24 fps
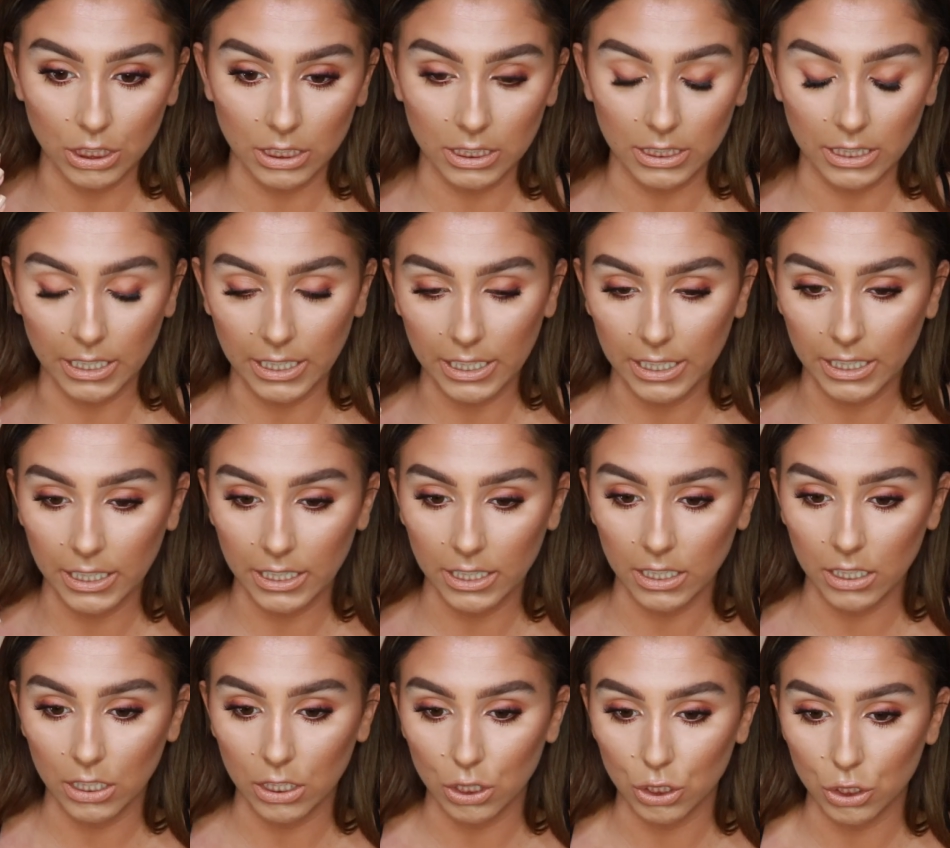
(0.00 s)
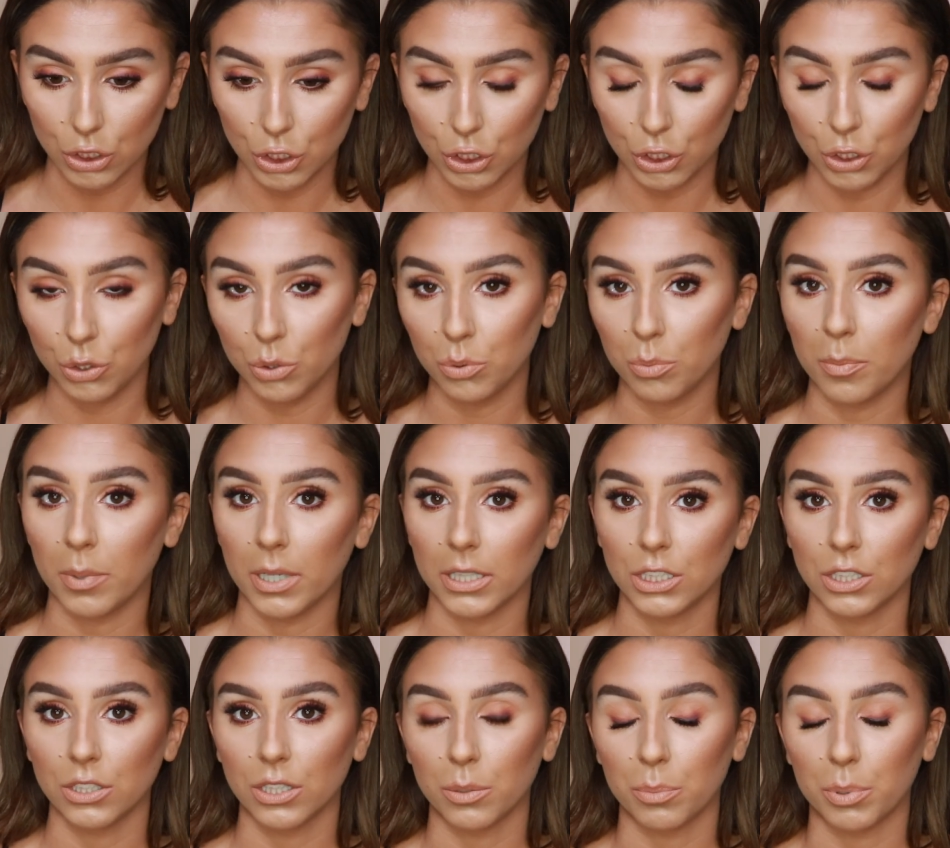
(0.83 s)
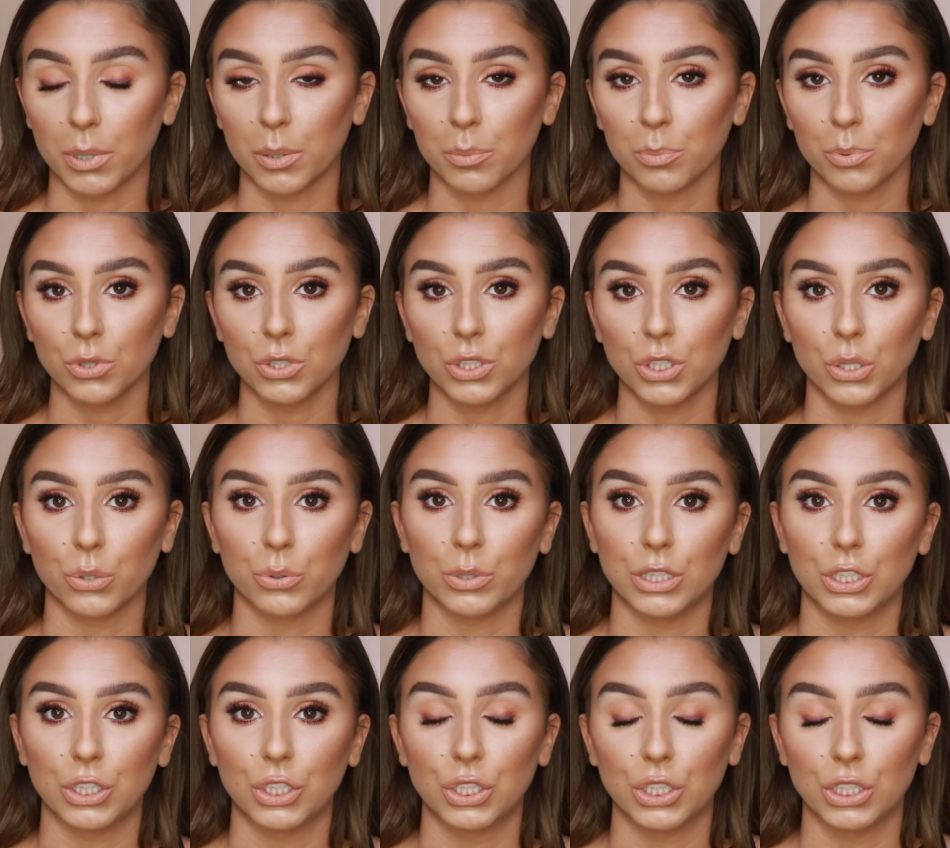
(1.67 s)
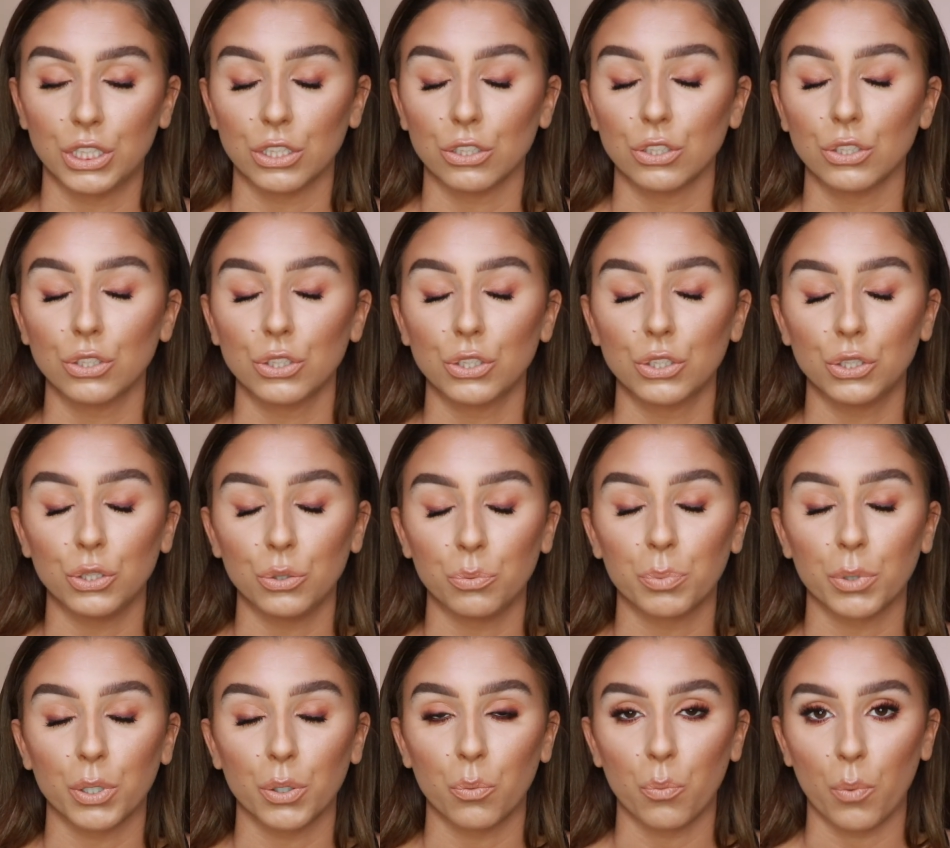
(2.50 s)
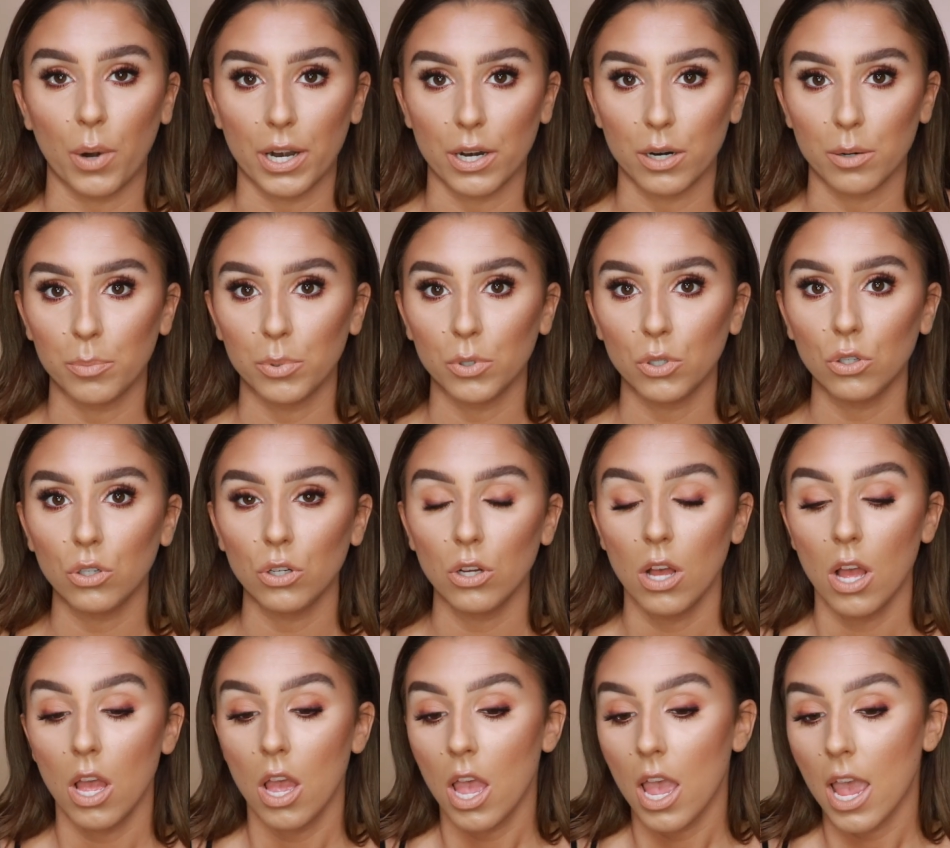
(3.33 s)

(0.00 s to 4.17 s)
see too much of the purple, so it's still super wearable.